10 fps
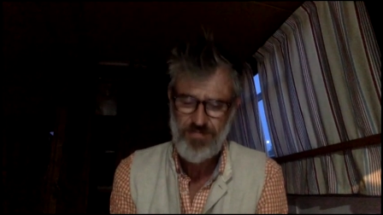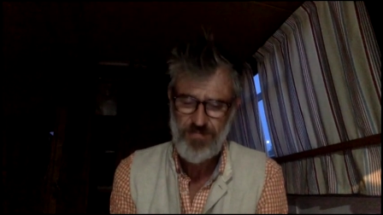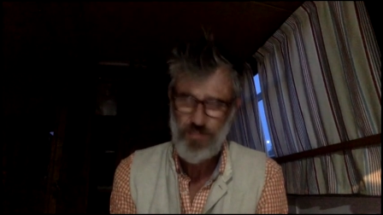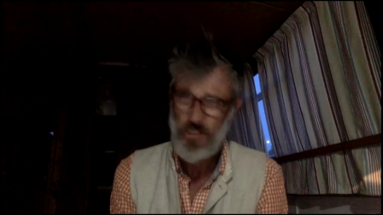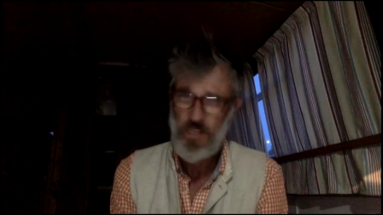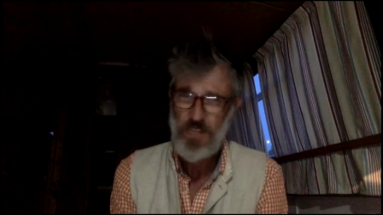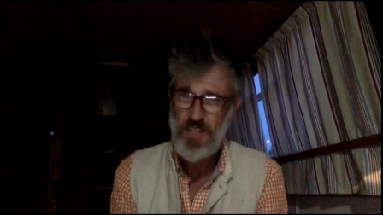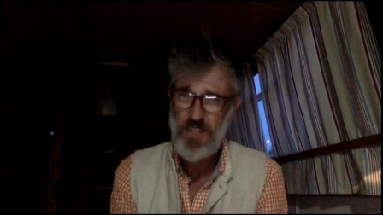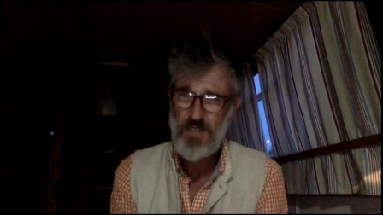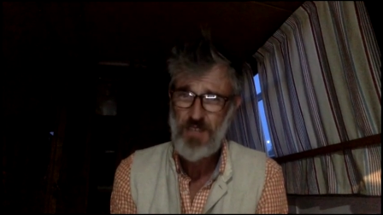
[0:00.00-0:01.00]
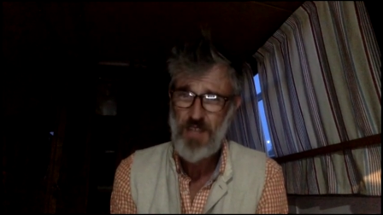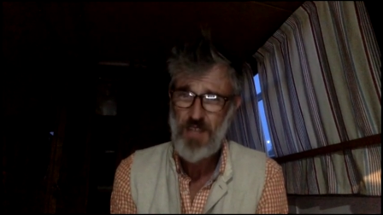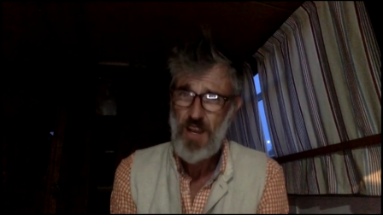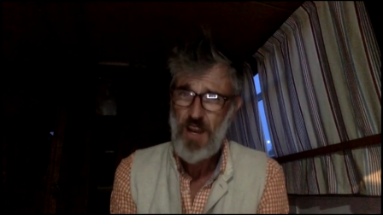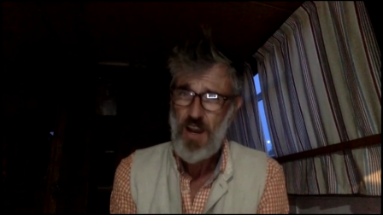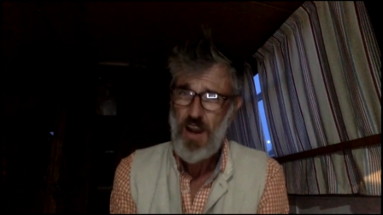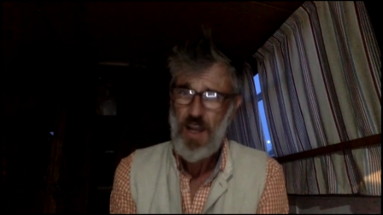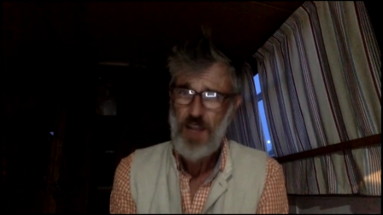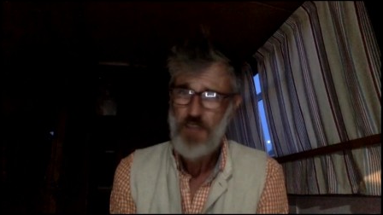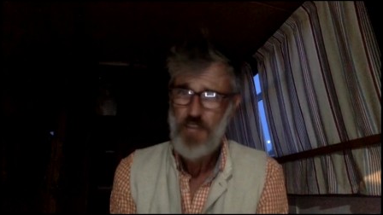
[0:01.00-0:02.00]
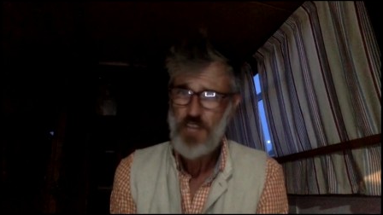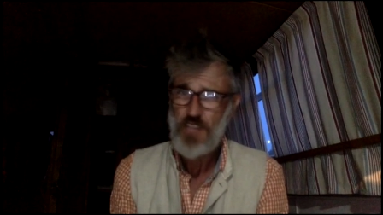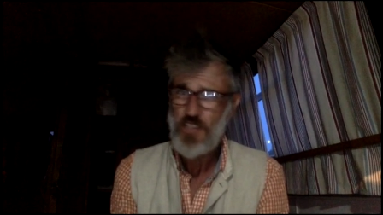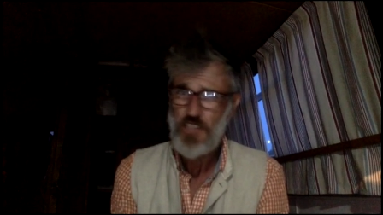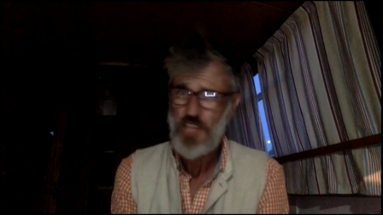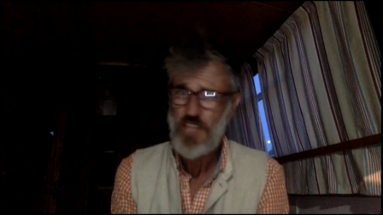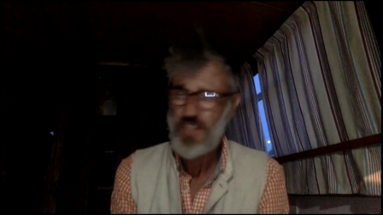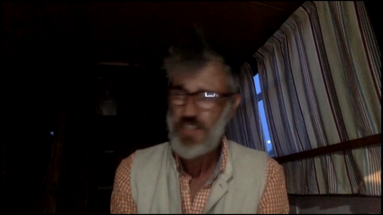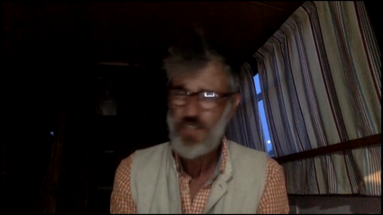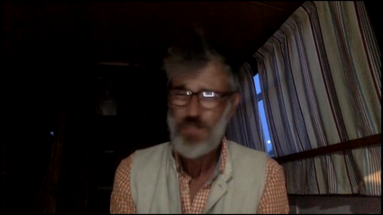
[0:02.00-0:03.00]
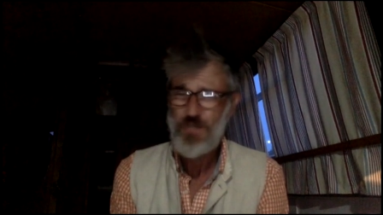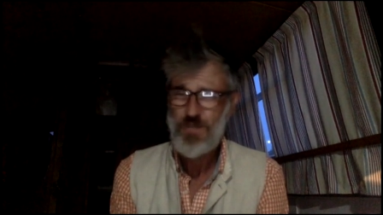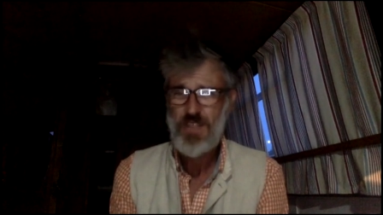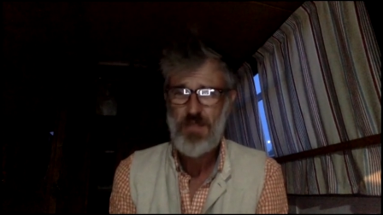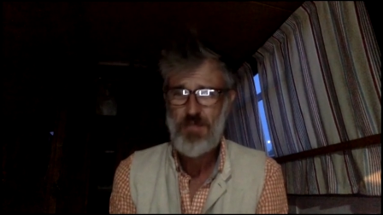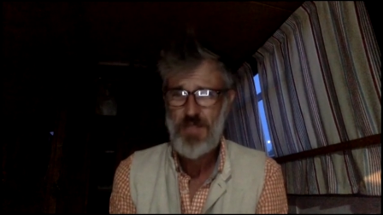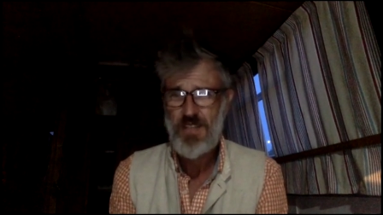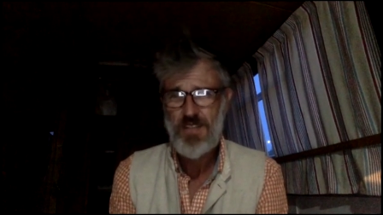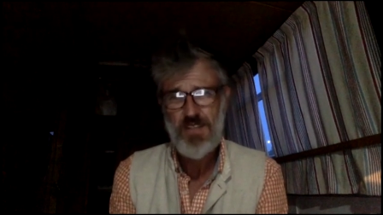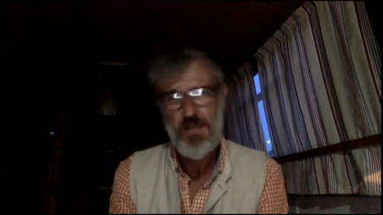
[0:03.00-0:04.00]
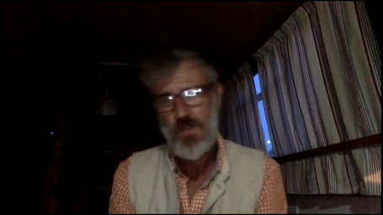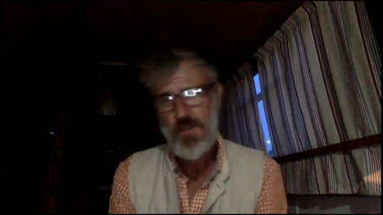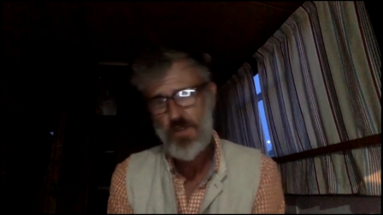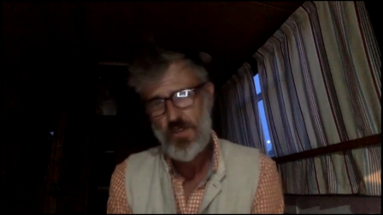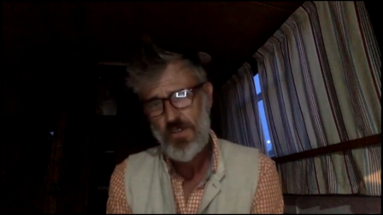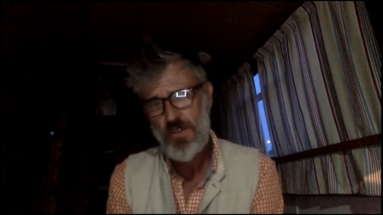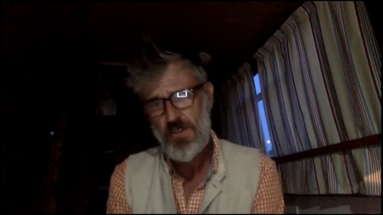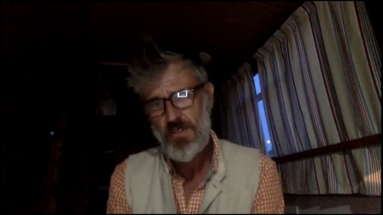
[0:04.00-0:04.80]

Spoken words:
Shout out, I love Jesus, Jesus. What does that mean? Does that mean you're good?